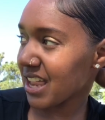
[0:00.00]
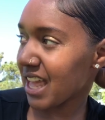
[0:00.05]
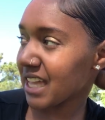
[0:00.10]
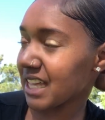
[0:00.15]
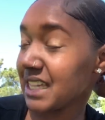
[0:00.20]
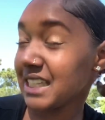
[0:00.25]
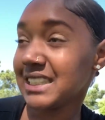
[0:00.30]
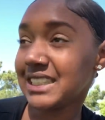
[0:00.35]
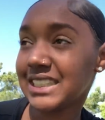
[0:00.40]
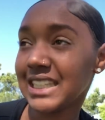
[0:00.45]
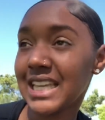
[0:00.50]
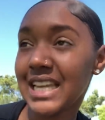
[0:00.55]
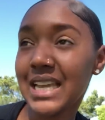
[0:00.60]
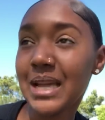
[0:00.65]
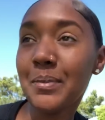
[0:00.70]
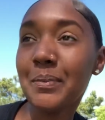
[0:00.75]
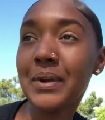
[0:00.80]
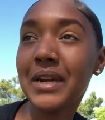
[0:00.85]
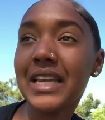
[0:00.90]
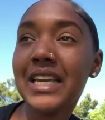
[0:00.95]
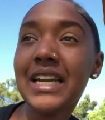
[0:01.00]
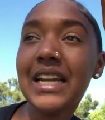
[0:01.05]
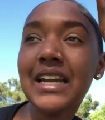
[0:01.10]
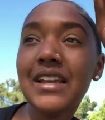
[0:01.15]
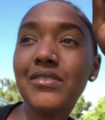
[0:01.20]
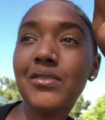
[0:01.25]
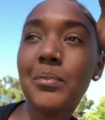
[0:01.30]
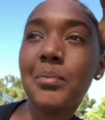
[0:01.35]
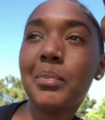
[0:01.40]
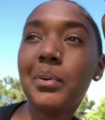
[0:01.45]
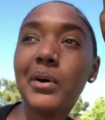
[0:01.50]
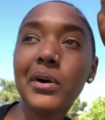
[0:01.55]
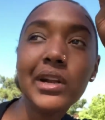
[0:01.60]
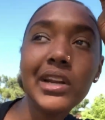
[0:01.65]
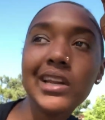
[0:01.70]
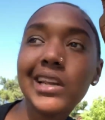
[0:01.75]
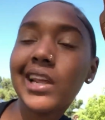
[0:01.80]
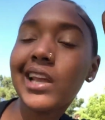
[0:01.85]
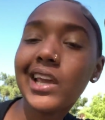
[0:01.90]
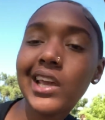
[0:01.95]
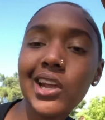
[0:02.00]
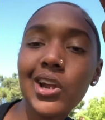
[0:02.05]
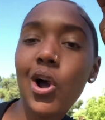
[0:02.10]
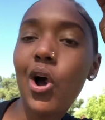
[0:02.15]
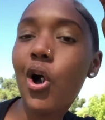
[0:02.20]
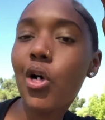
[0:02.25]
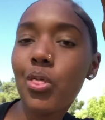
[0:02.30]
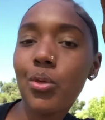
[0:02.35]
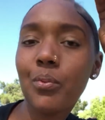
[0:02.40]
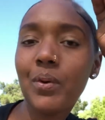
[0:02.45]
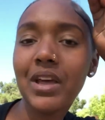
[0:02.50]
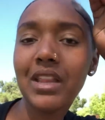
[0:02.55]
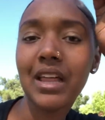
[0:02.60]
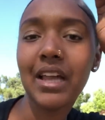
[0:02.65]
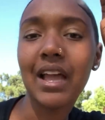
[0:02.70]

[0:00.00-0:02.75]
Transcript: like, it's in, but he didn't even put it in all the way.